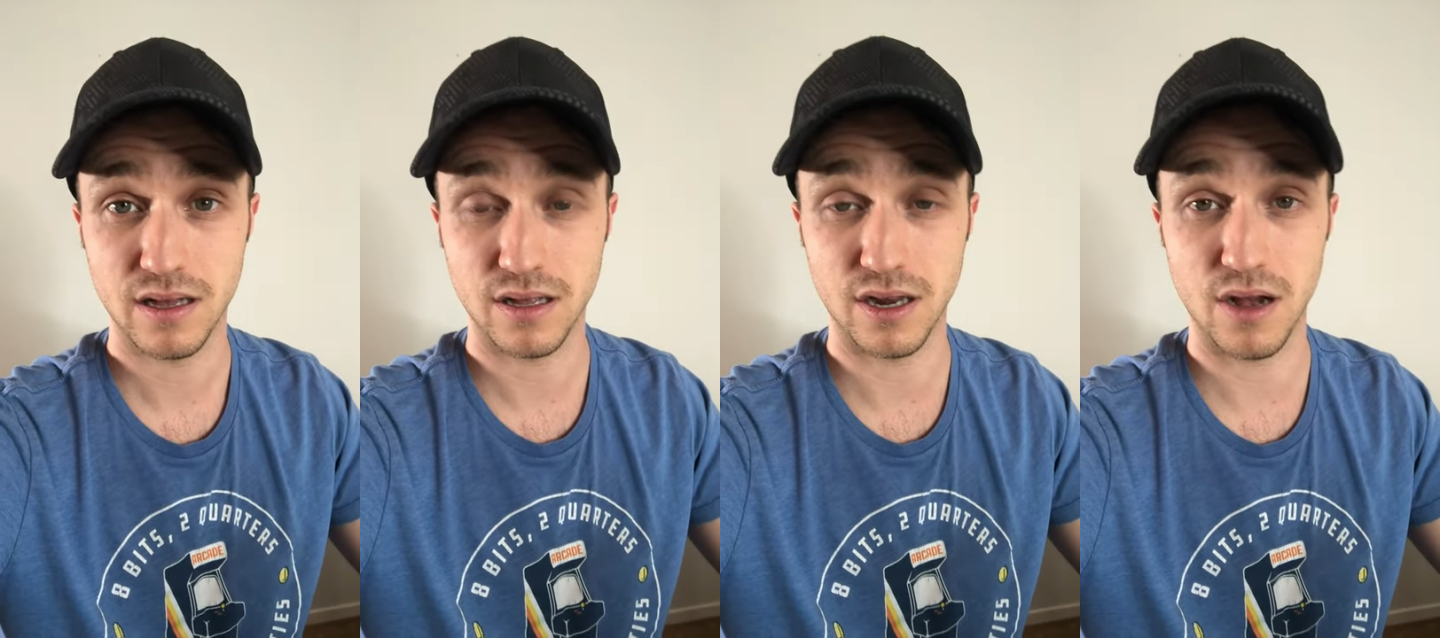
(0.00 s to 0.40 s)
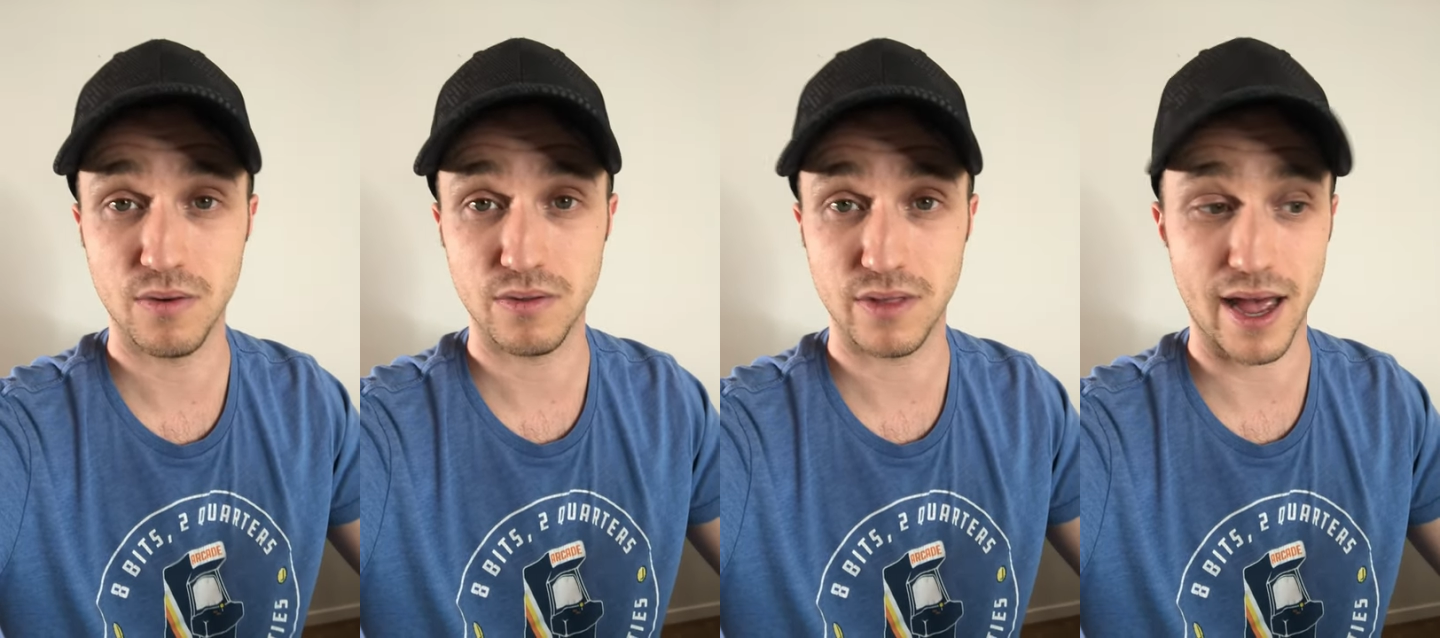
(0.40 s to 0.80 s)
you
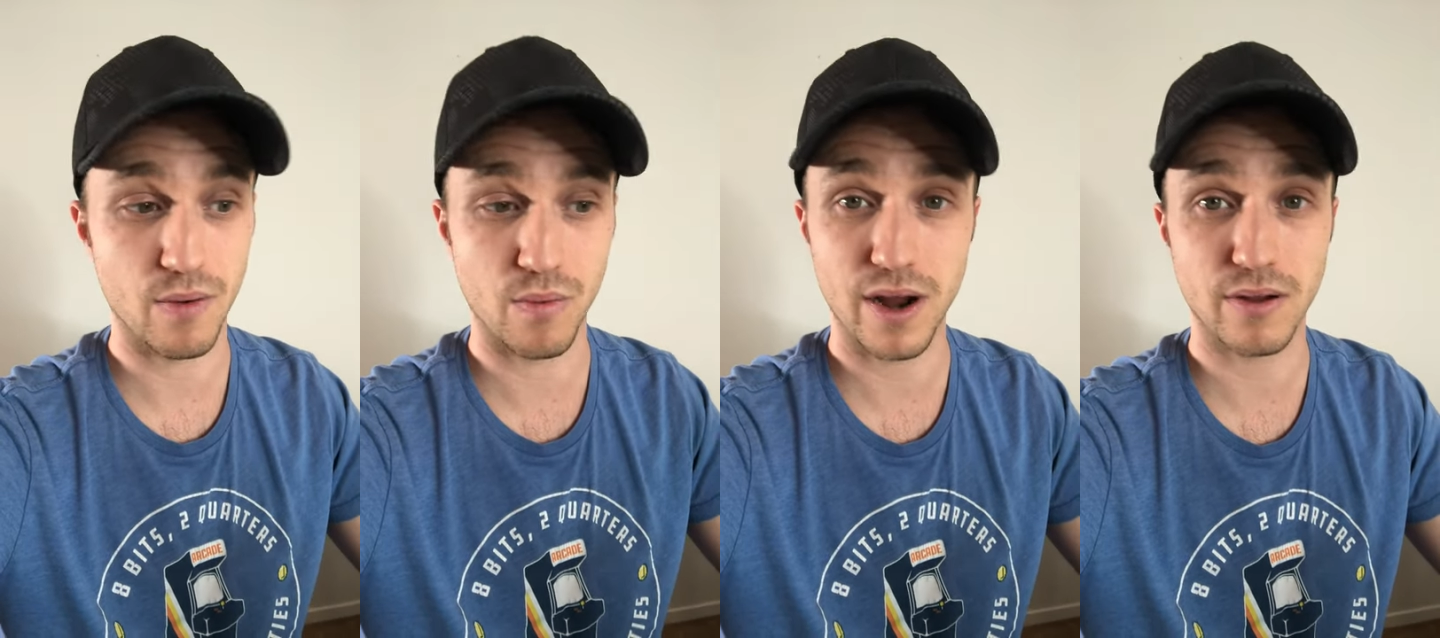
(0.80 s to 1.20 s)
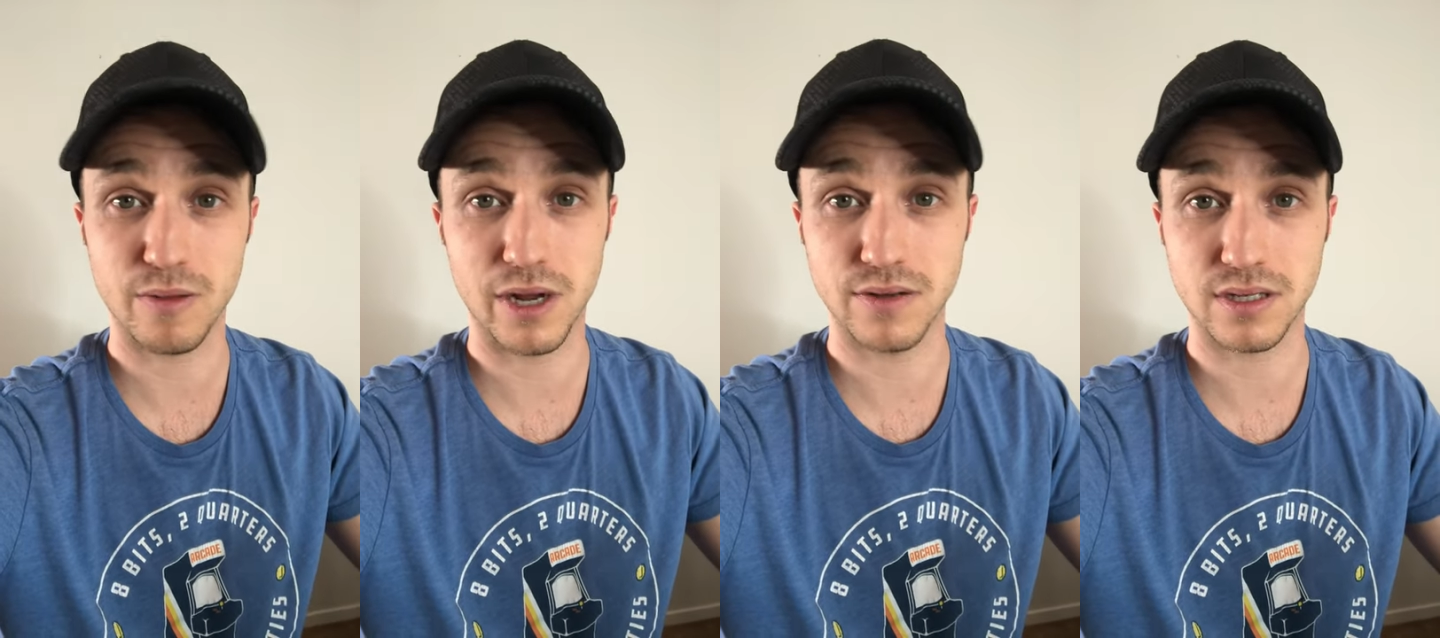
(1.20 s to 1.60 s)
know, that where
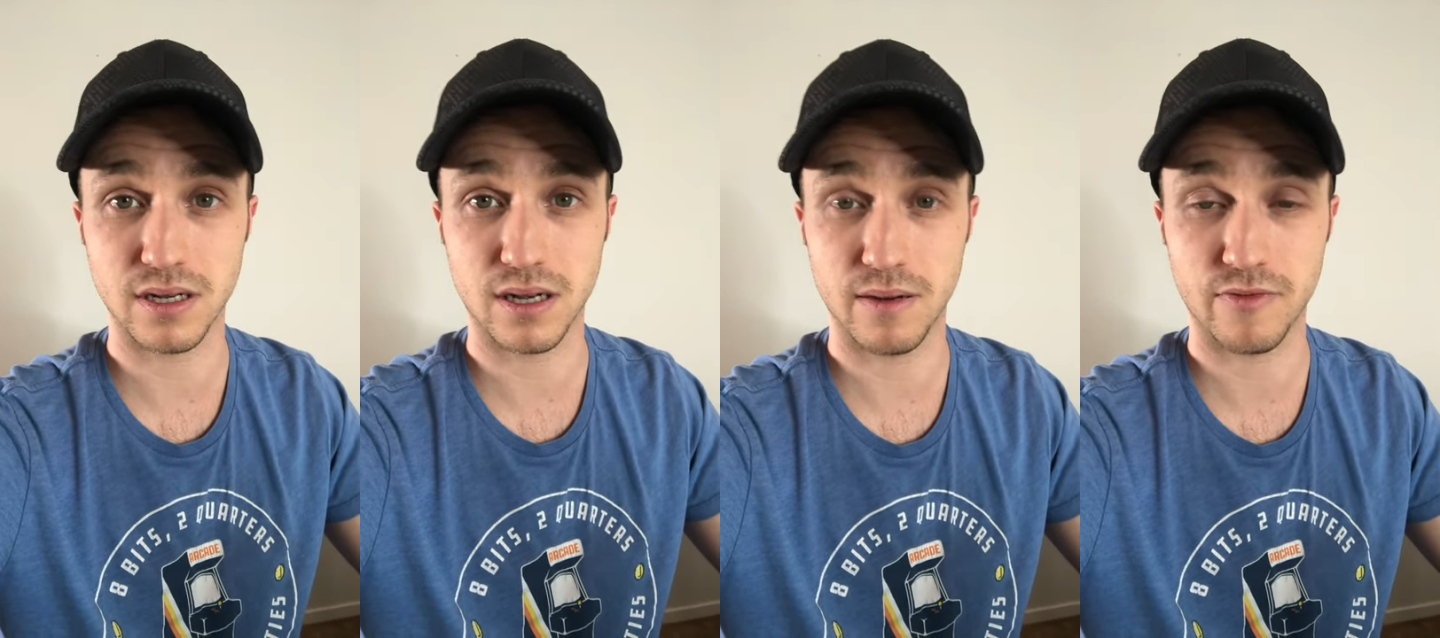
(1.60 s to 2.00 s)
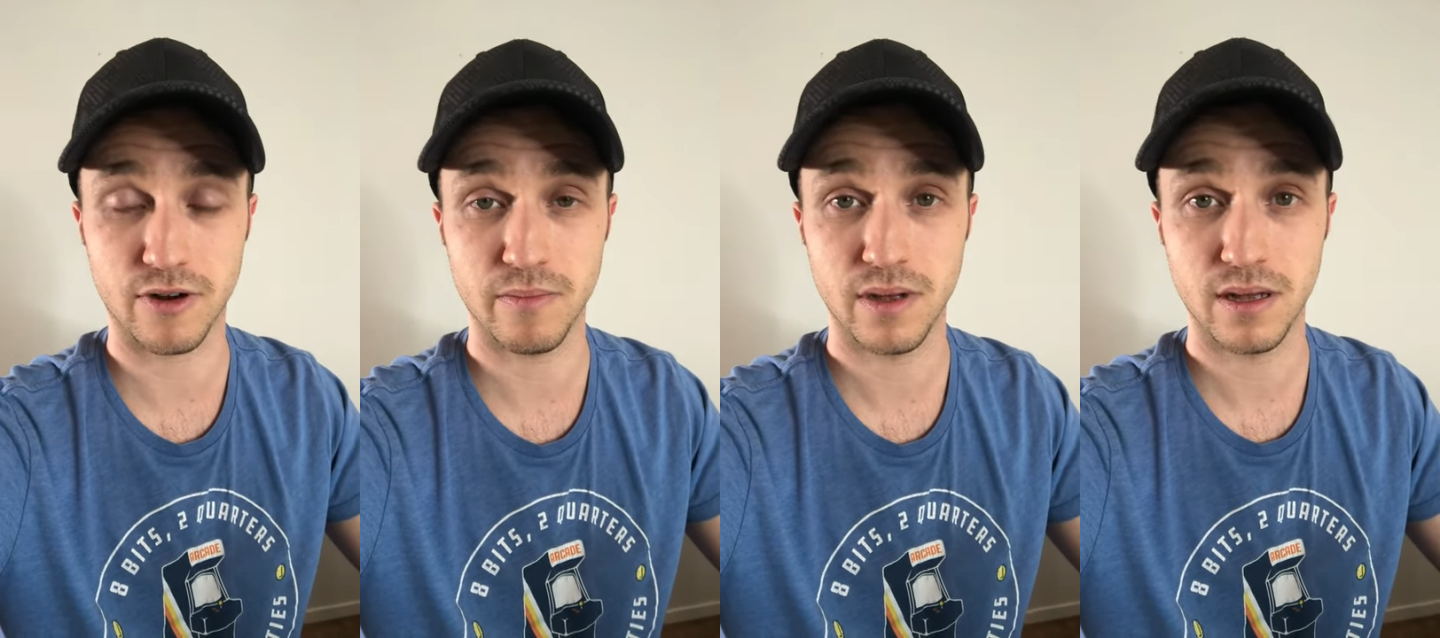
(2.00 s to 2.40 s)
the money was going to come from.